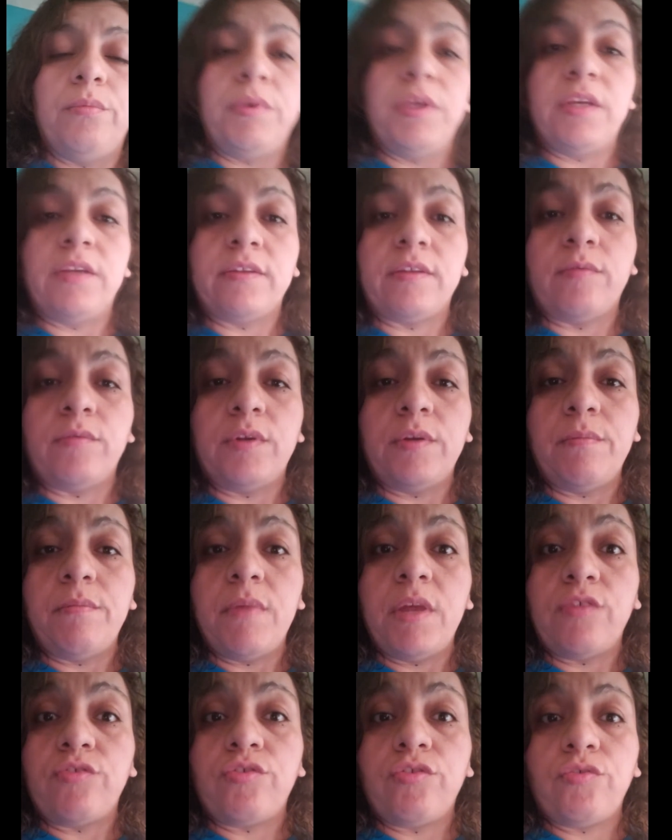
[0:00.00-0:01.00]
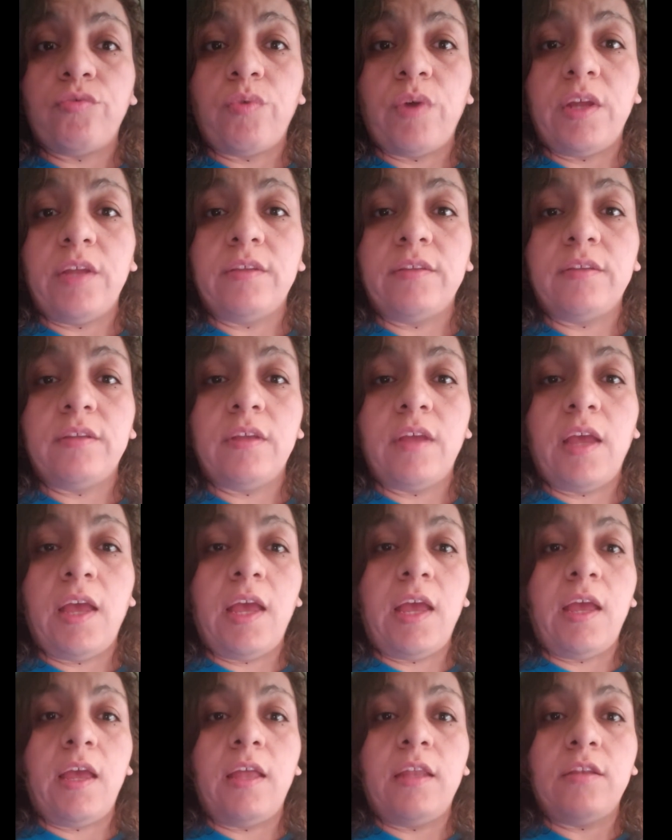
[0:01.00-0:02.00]
because I want to measure twice
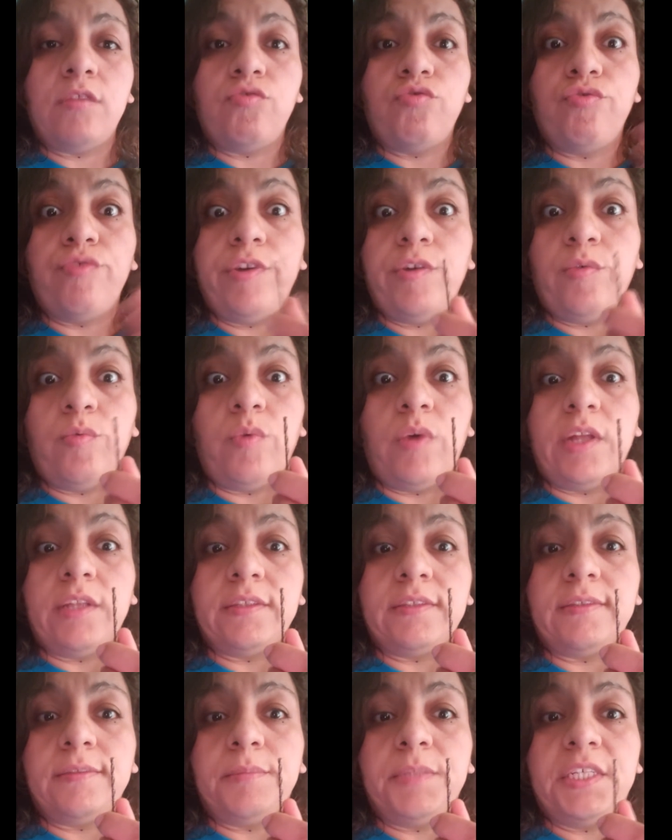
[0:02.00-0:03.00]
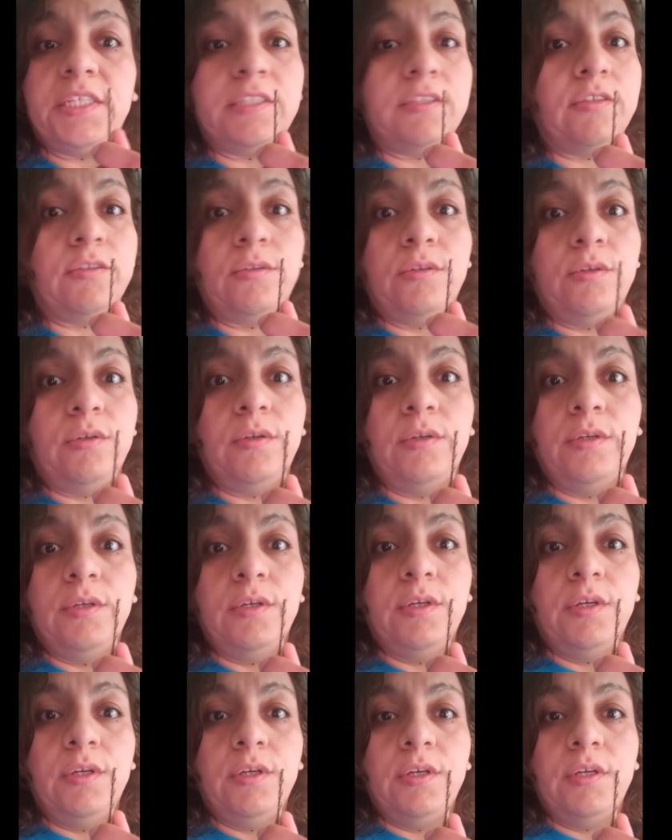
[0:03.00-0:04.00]
and drill once, because
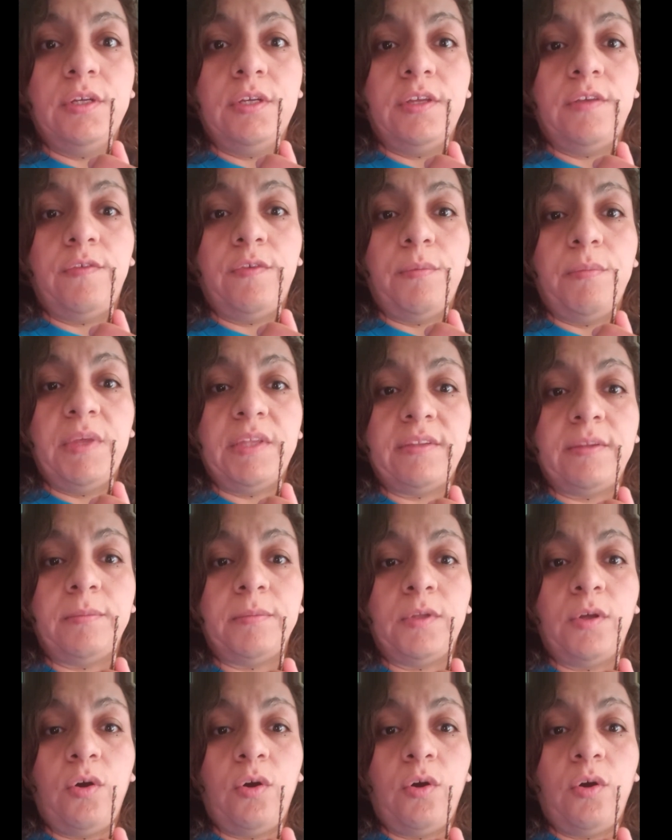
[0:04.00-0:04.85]
if you mess up the